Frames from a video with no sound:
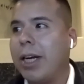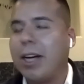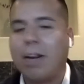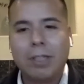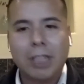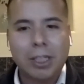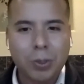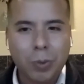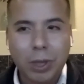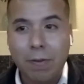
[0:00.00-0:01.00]
We're already in
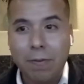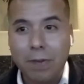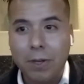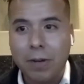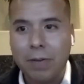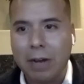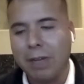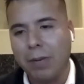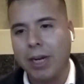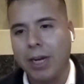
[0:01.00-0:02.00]
conversation with a few. I,
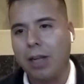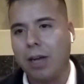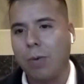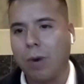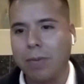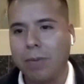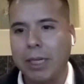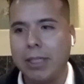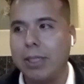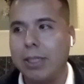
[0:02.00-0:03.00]
feel like we get a lot of warm
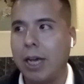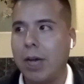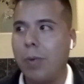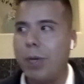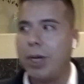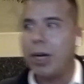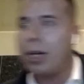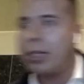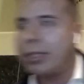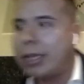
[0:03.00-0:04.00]
leads and we
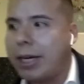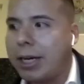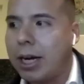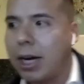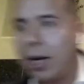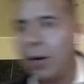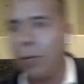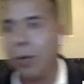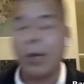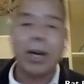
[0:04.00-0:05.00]
are signing, uh,
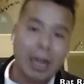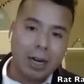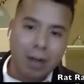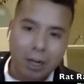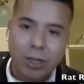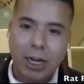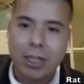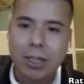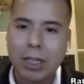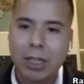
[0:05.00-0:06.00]
we, we already got a
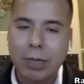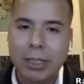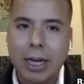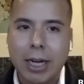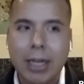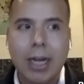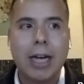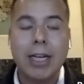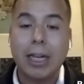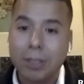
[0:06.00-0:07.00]
contract that we signed
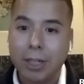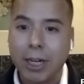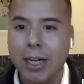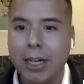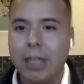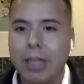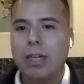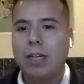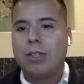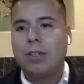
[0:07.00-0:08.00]
uh, yesterday.
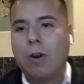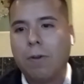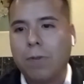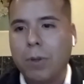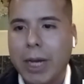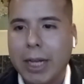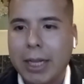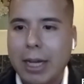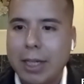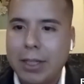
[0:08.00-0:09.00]
So hopefully we
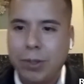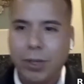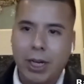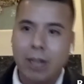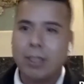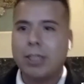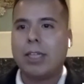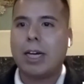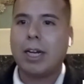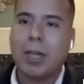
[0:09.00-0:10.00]
get that to the other
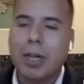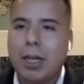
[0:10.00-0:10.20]
side.